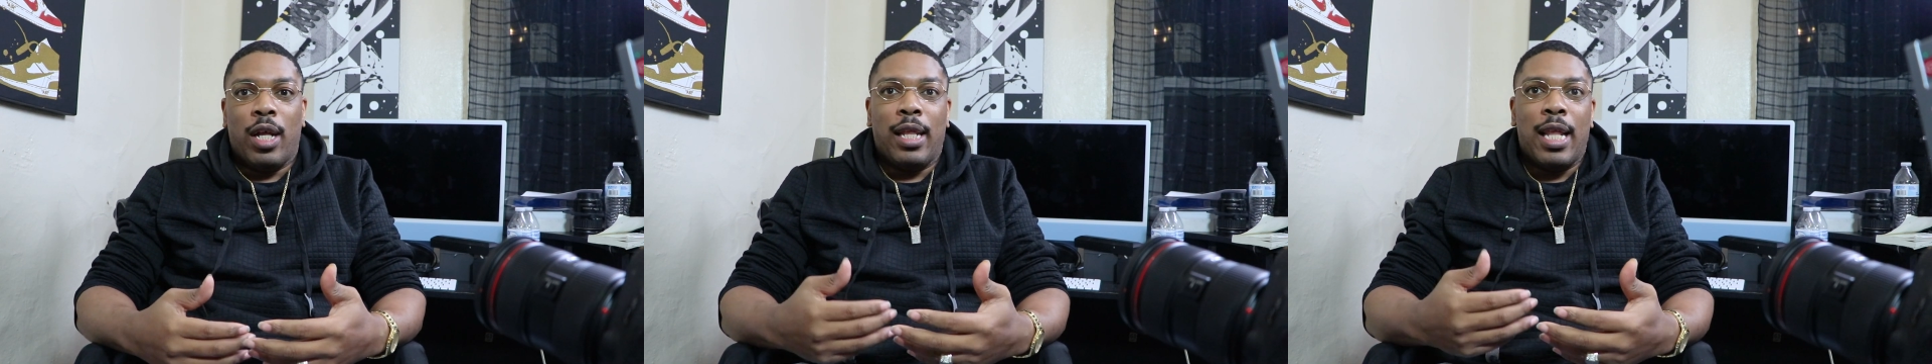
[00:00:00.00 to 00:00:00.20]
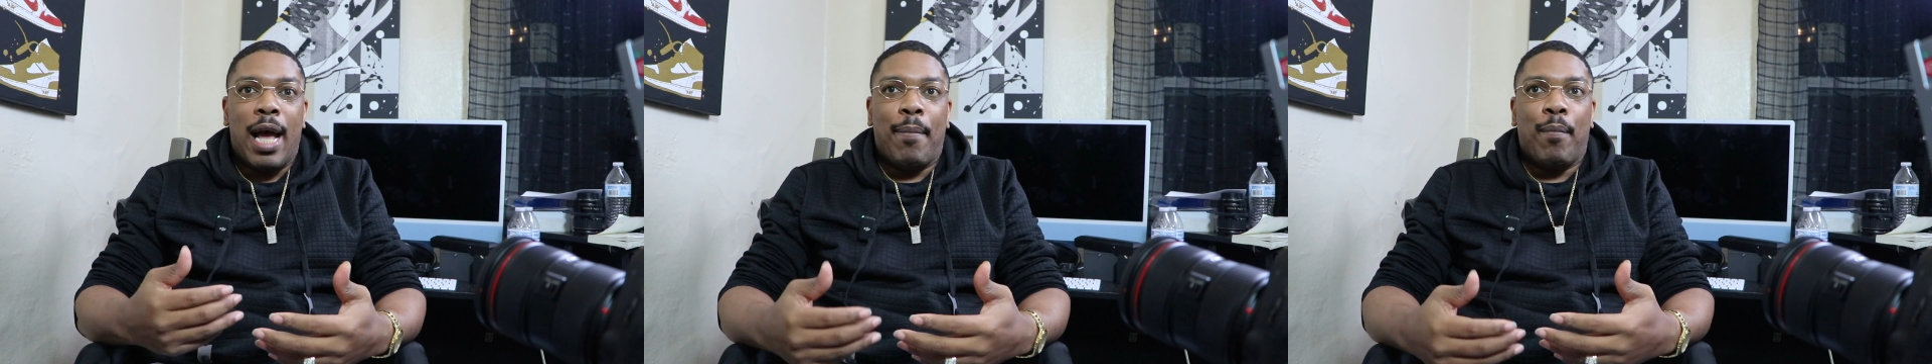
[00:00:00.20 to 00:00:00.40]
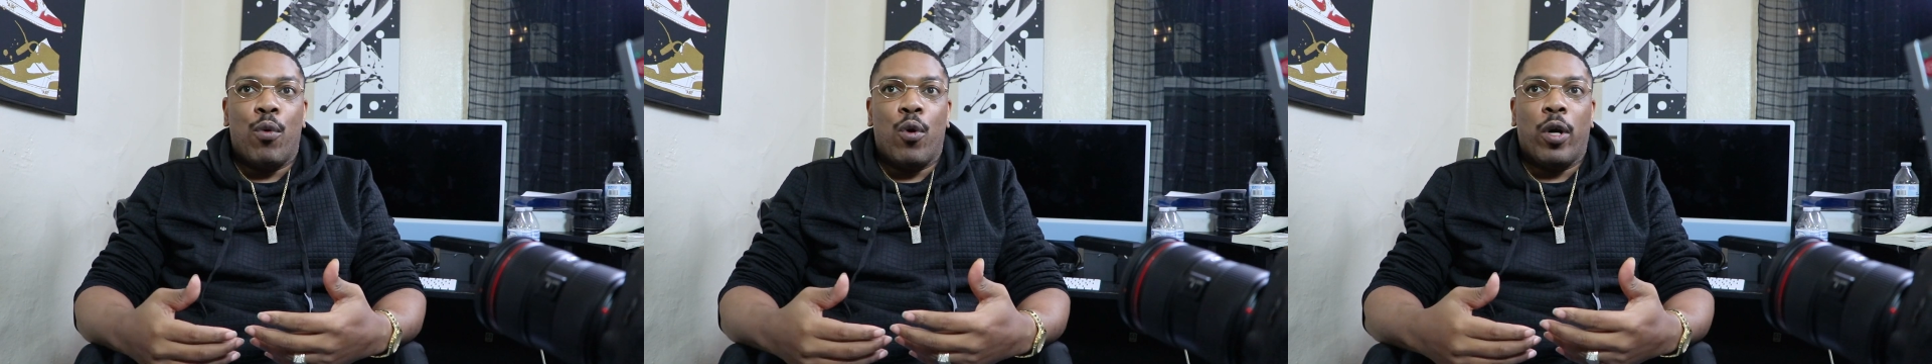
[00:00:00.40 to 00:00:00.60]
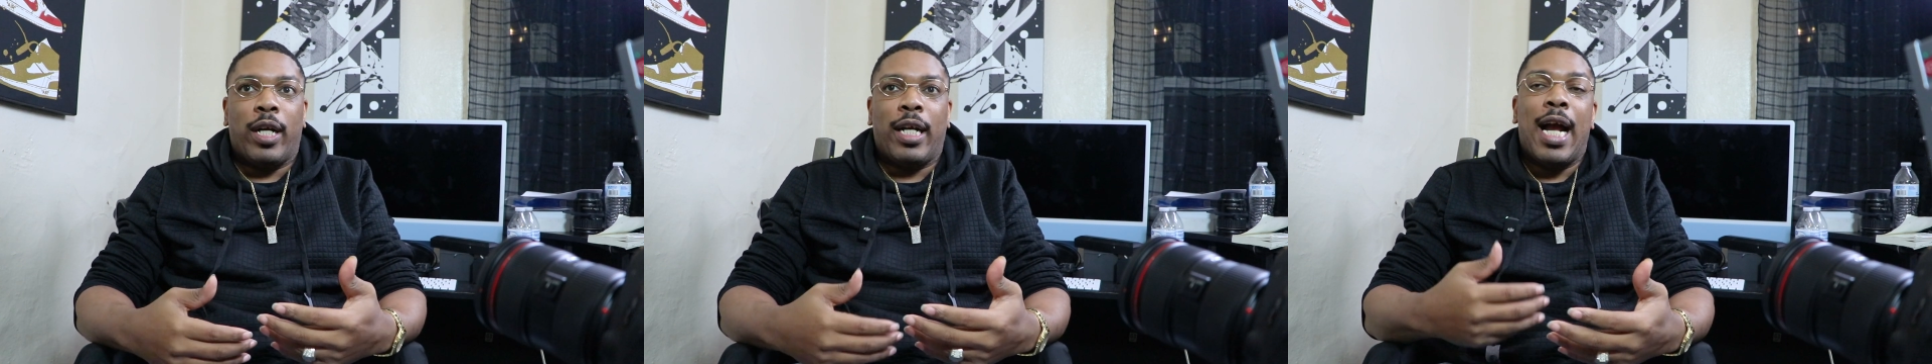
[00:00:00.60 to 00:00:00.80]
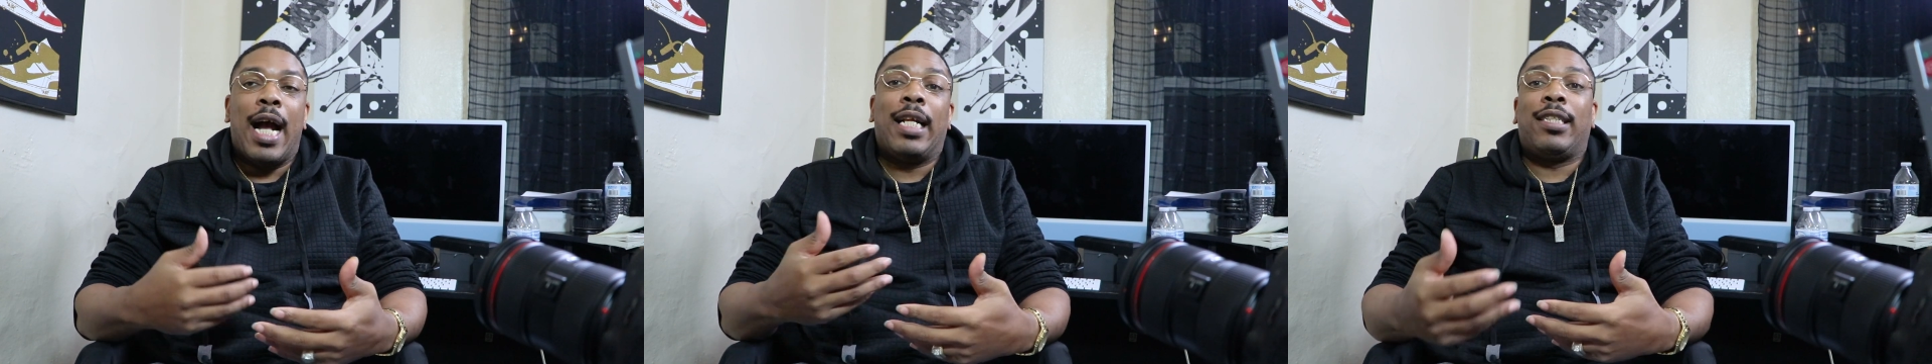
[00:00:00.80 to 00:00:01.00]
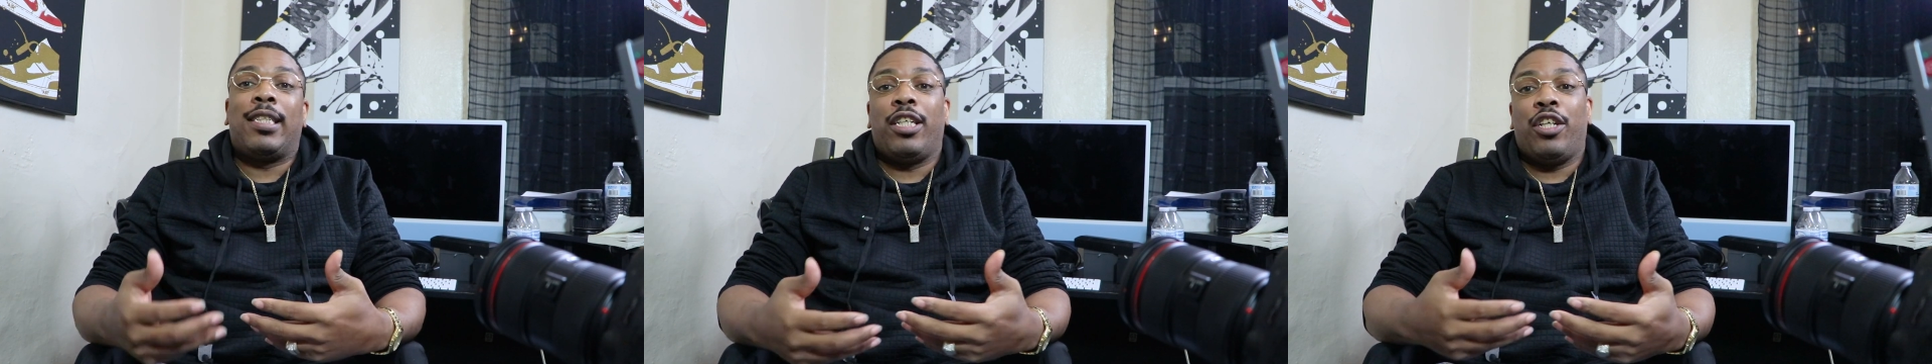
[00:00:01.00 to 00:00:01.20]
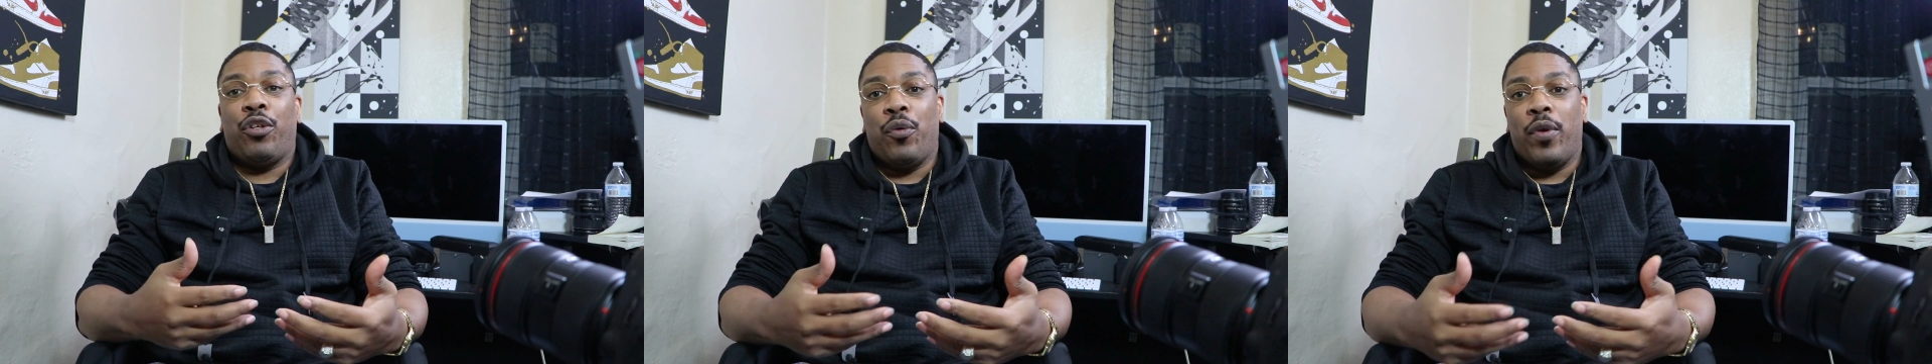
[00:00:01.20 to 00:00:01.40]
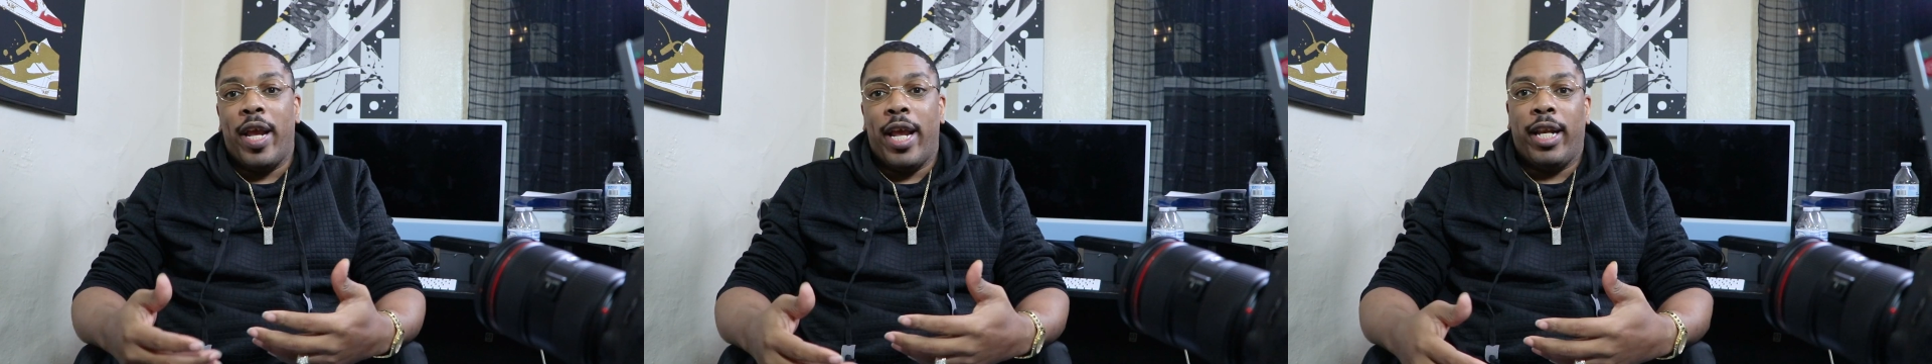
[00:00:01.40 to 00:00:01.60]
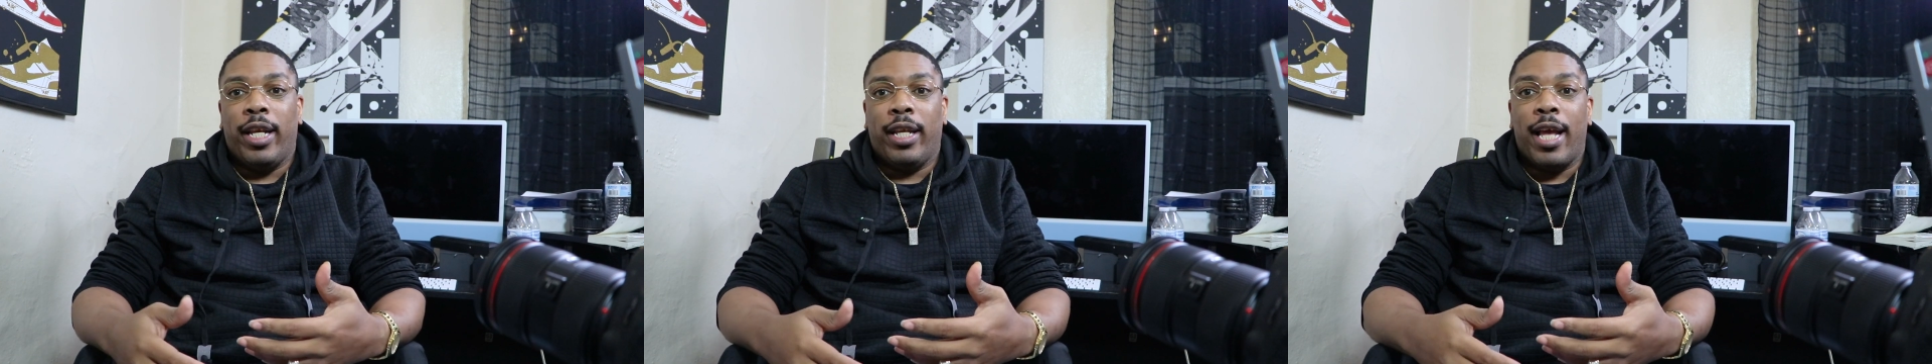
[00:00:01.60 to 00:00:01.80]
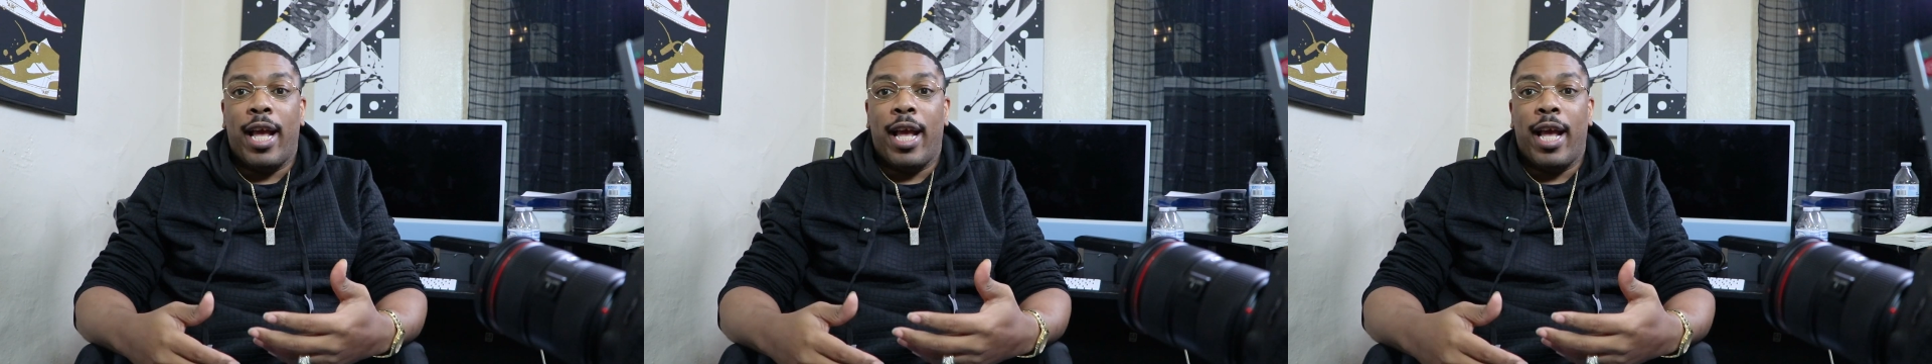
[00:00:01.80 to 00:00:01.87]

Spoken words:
a lot more content creating.